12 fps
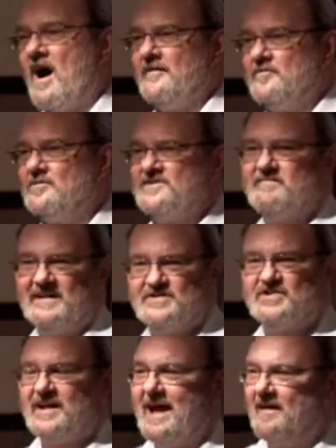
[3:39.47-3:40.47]
I've always
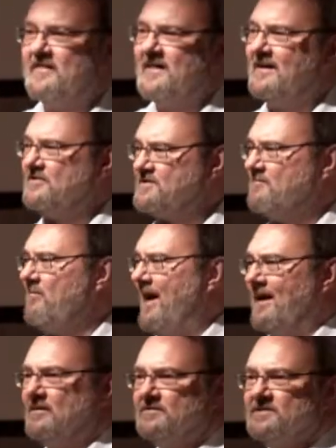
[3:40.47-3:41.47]
managed to get
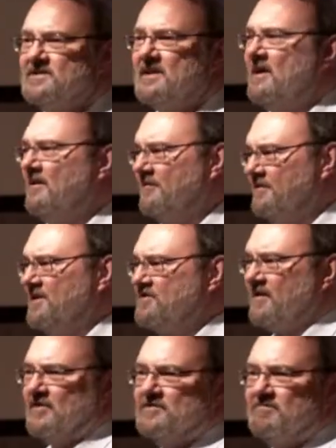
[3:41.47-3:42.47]
£1,000 for each
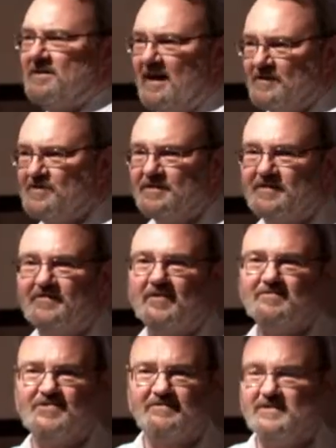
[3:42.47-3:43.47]
of those productions
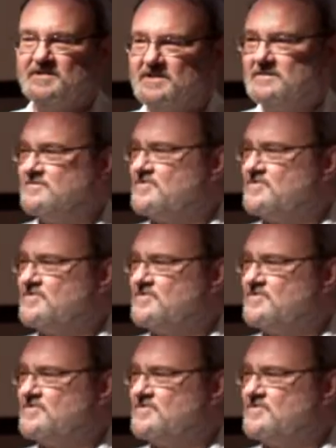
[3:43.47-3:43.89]
from Jerusalem